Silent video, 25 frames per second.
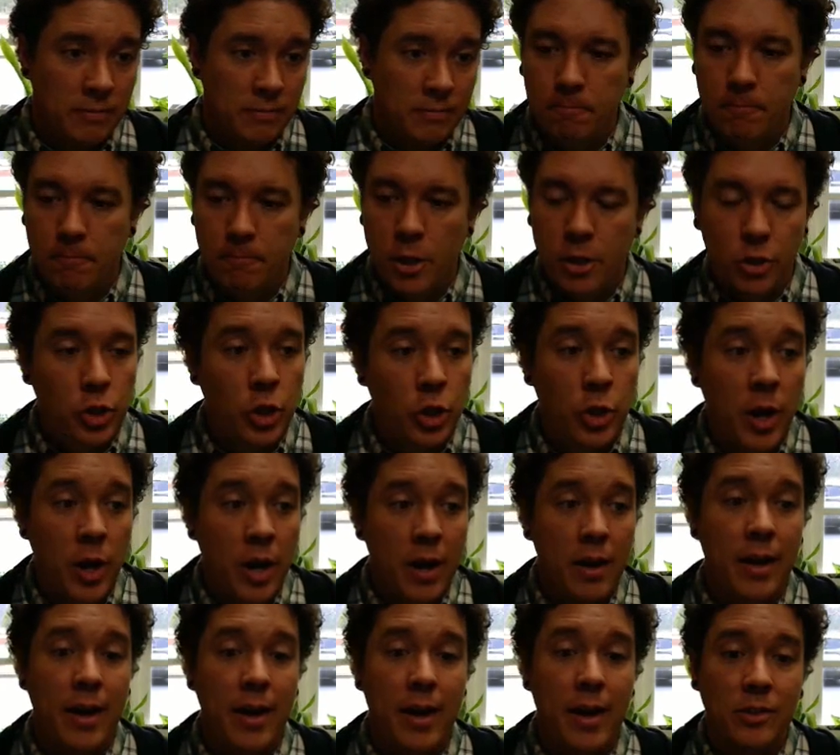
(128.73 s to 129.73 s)
So now I'll
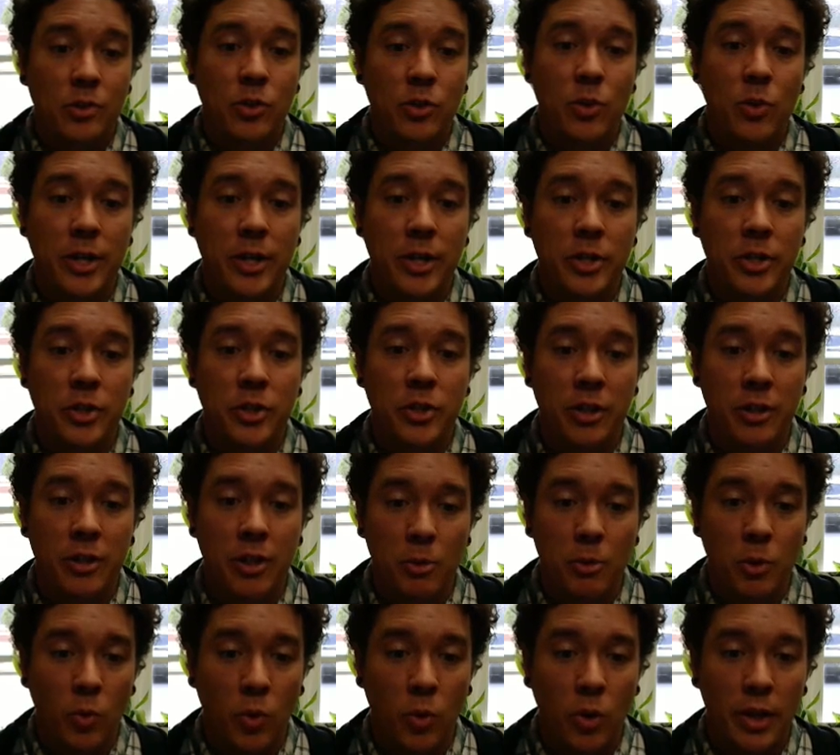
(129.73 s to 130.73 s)
ask question number
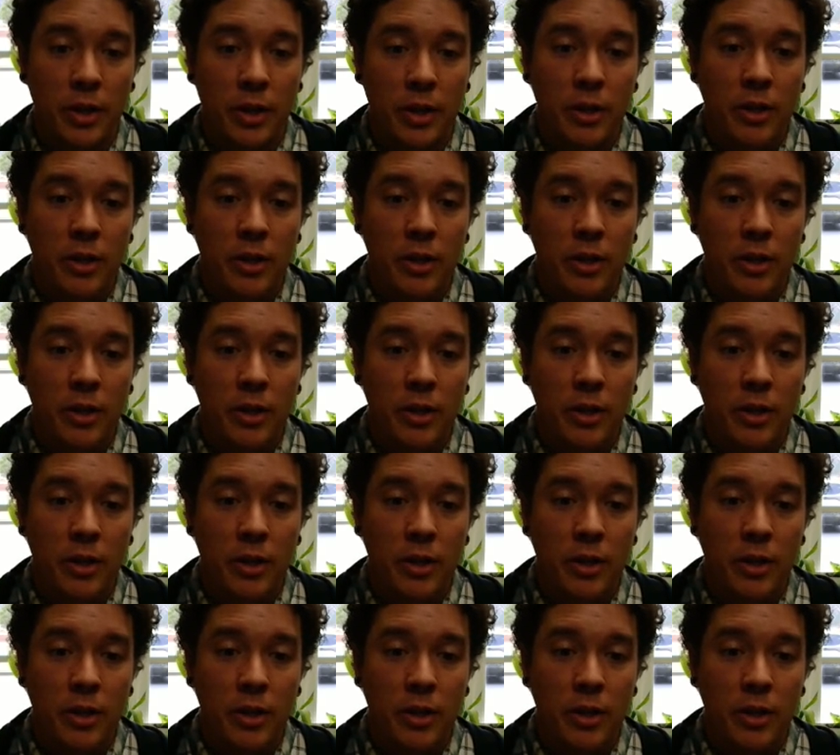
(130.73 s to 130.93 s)
1,